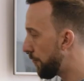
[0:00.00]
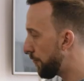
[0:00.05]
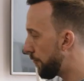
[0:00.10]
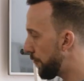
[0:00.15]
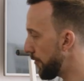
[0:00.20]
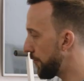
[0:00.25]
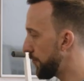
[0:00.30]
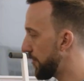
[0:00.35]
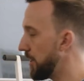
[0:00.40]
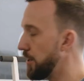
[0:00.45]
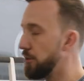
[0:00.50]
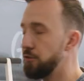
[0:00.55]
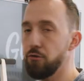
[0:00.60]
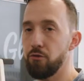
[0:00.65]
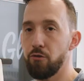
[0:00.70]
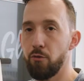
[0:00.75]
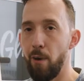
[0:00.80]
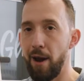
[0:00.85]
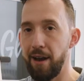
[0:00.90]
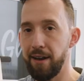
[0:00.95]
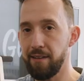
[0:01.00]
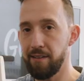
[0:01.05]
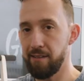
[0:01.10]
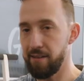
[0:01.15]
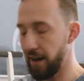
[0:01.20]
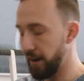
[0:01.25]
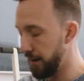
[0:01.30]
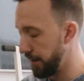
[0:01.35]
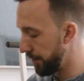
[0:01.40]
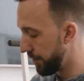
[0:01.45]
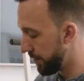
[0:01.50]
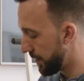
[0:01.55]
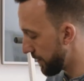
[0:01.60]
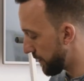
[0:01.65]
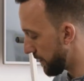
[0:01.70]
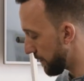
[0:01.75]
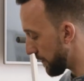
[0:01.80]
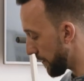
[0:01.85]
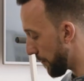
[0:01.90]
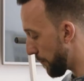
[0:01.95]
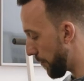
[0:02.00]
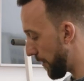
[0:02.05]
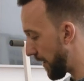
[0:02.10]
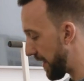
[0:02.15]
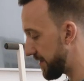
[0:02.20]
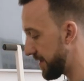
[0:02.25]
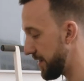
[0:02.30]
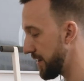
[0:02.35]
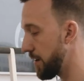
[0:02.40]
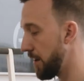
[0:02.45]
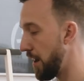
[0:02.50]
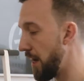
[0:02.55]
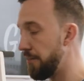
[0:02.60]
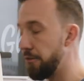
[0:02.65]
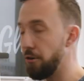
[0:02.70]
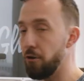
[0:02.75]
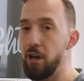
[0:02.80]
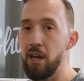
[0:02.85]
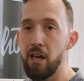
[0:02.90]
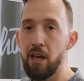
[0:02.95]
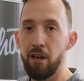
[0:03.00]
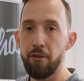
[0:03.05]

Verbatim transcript: 15 to 20 seconds. This is a plastic leather.